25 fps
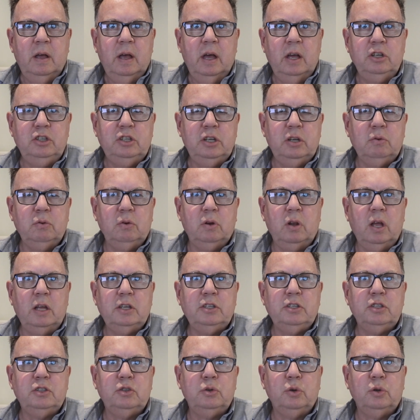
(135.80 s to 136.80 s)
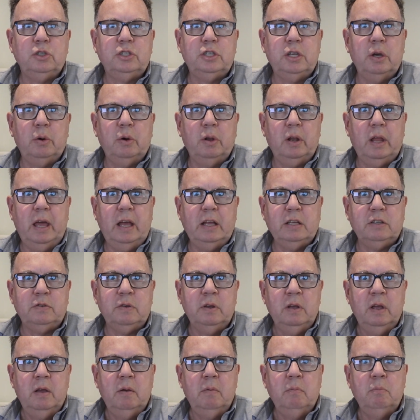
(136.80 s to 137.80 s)
A general licence also
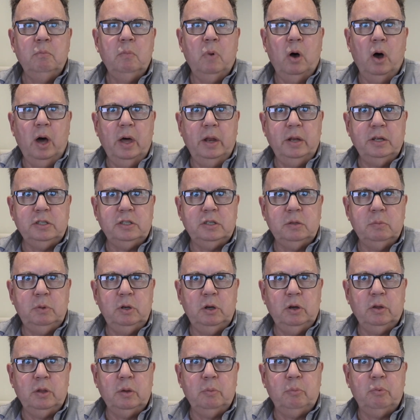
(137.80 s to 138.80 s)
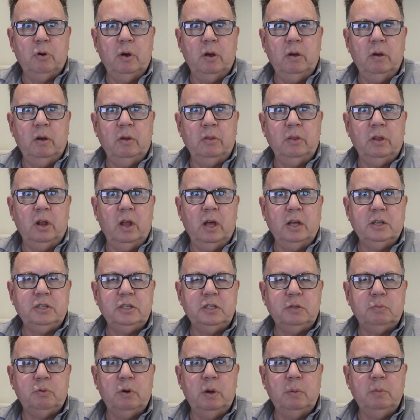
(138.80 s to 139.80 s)
allows minors to be on the
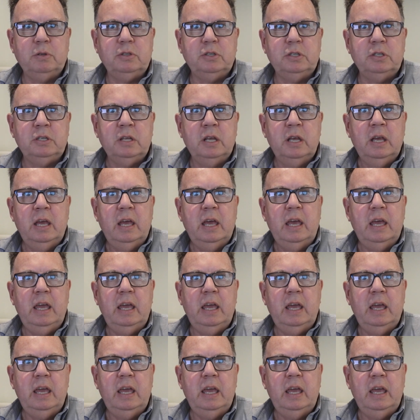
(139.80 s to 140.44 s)
licensed premises